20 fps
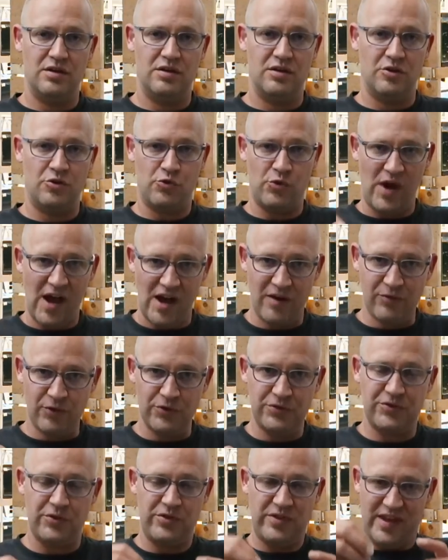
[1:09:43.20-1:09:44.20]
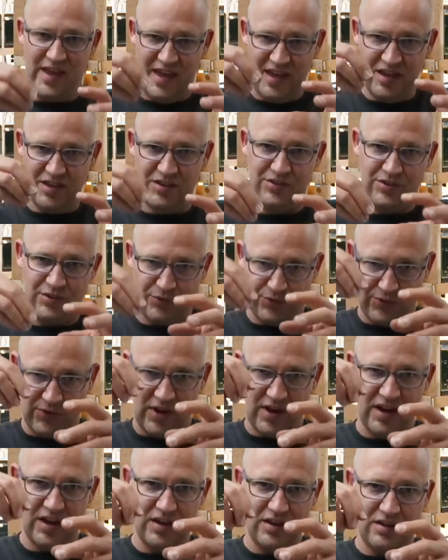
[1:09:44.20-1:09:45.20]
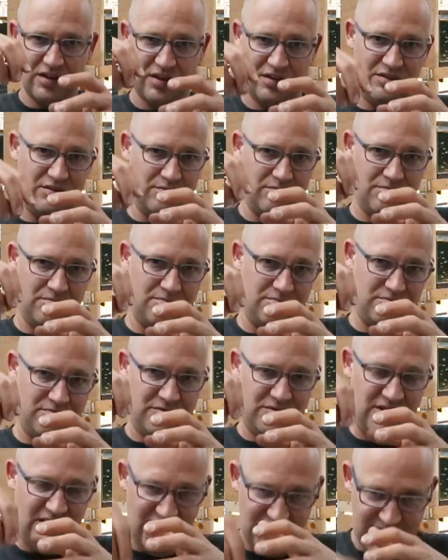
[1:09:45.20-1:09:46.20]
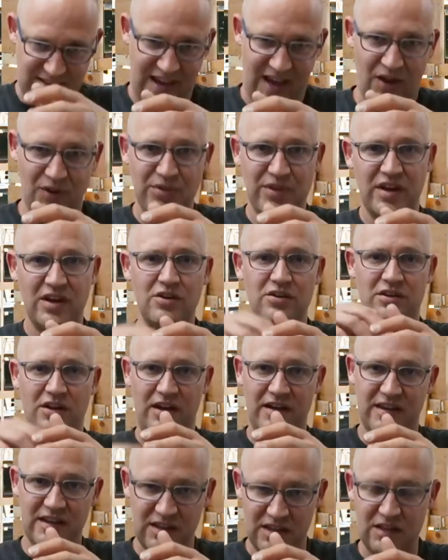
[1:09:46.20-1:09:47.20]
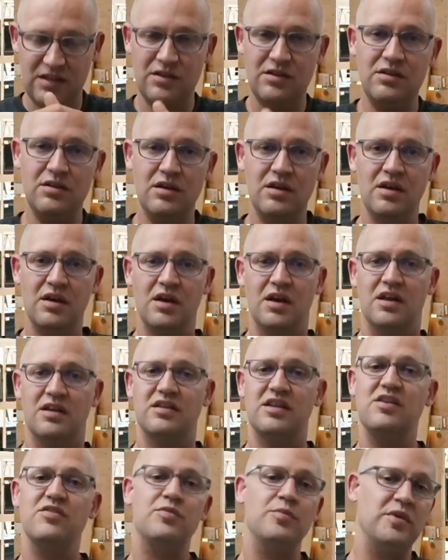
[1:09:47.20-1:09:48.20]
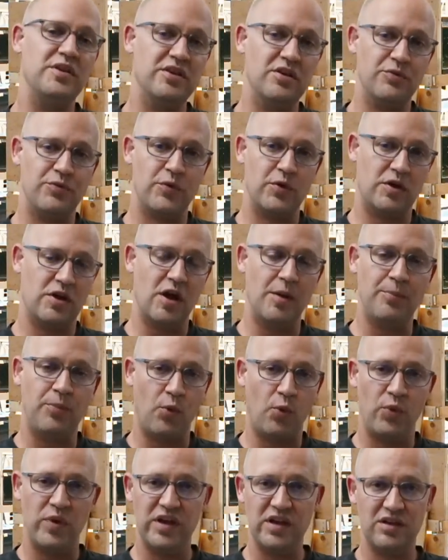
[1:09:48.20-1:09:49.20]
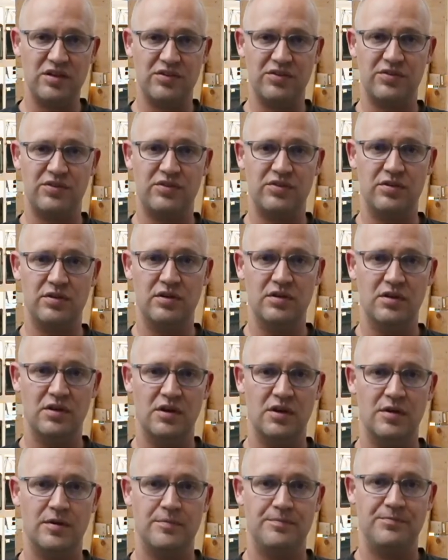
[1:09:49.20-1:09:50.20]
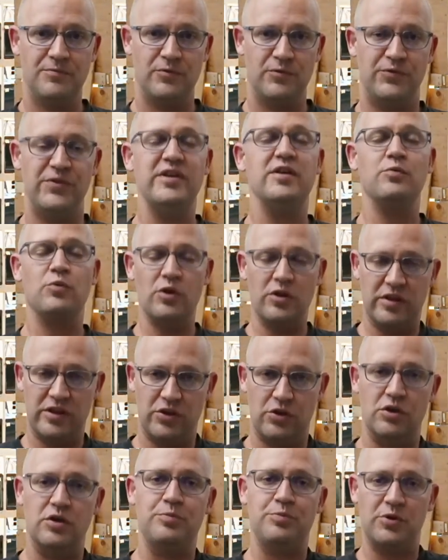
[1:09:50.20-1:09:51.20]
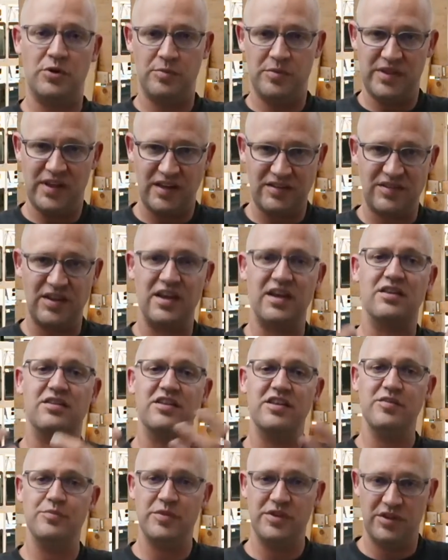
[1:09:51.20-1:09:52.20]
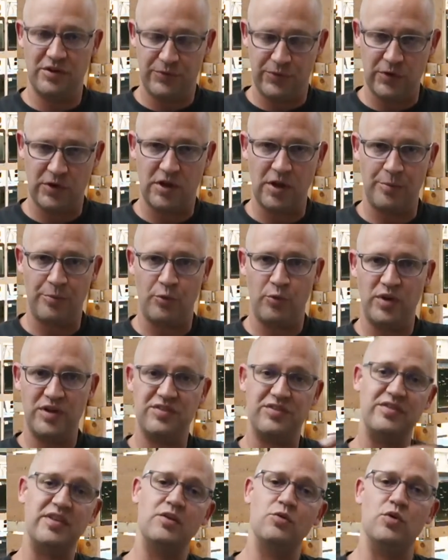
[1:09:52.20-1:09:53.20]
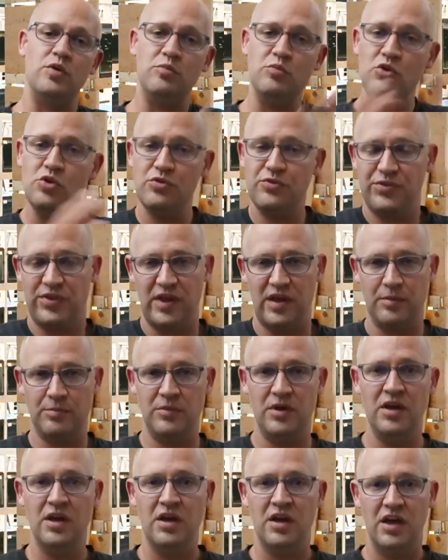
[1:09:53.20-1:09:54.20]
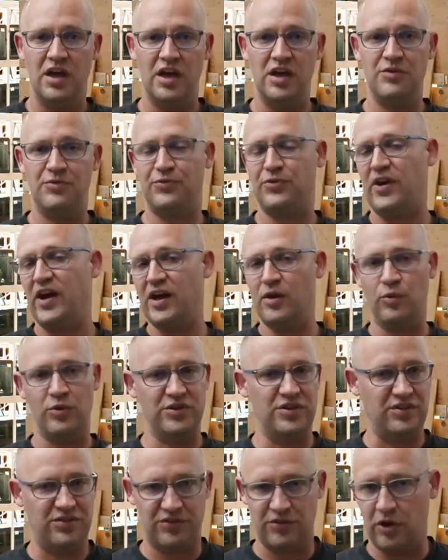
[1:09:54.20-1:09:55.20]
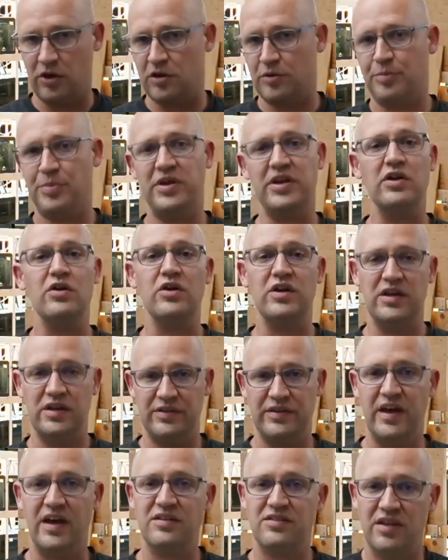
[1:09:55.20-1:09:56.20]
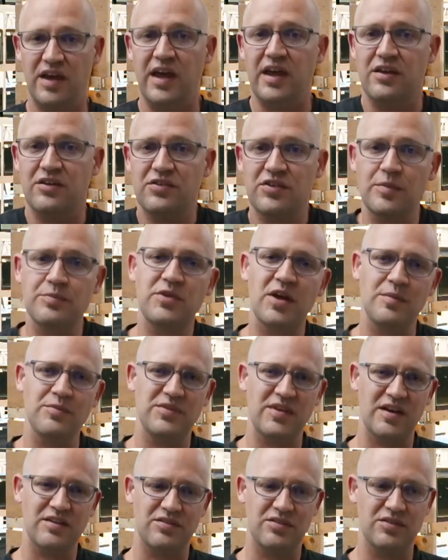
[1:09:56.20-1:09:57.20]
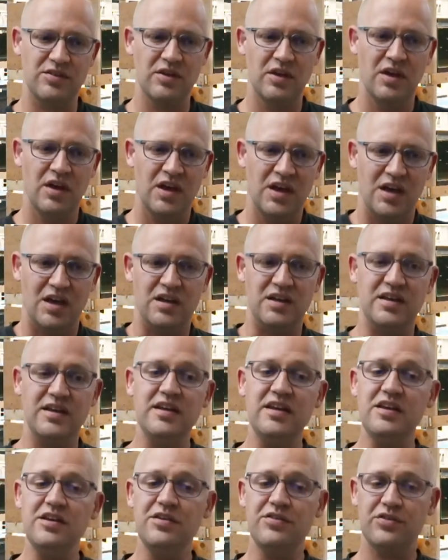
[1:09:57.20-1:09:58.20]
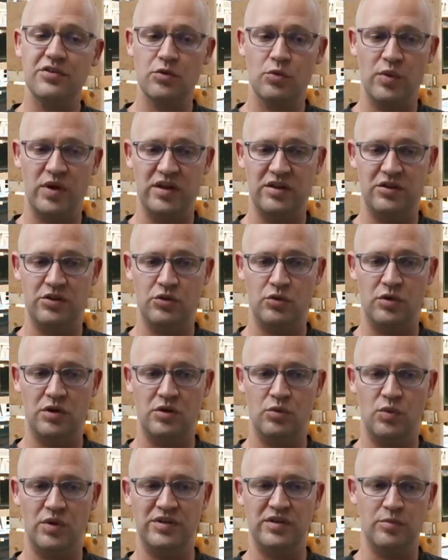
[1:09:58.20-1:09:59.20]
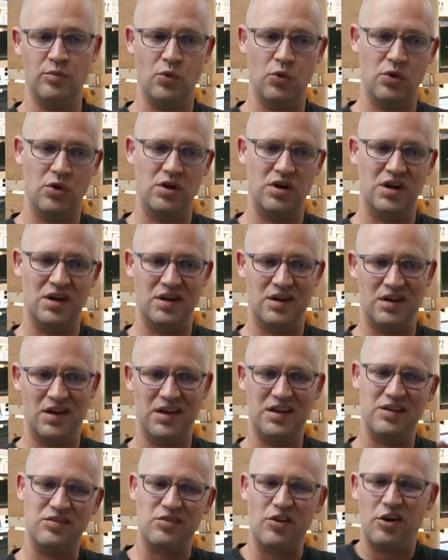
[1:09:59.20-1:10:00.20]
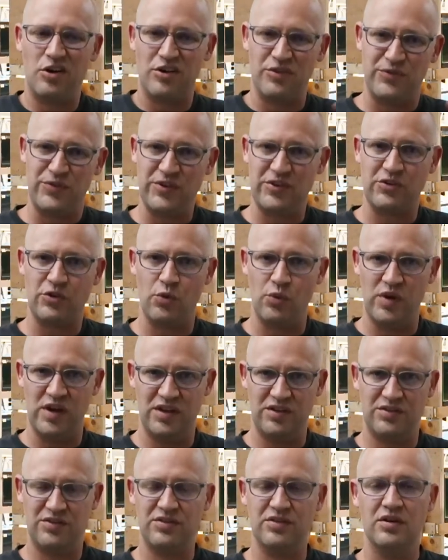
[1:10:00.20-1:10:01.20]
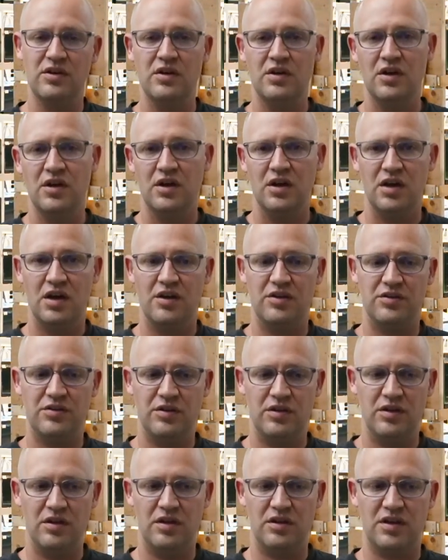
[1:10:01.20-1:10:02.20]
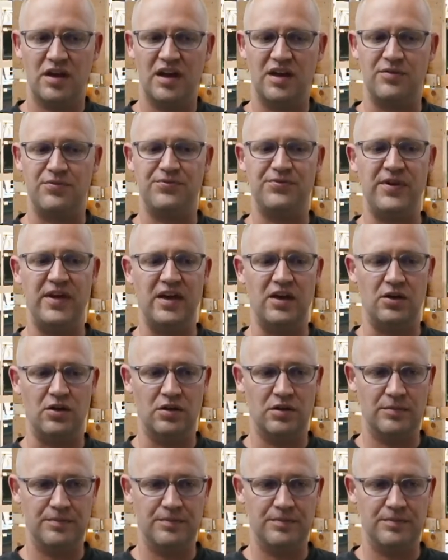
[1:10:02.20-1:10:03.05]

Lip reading: Gravel so the eggs and fry can get down there and not get eaten. Leave them in there for a couple weeks. Feed them really good, put them in that tank, leave them in there for a couple weeks, and then remove them, and fry will just start appearing in that tank. Sometimes that's an easier way to do it when the more, artificial ways kind of fail.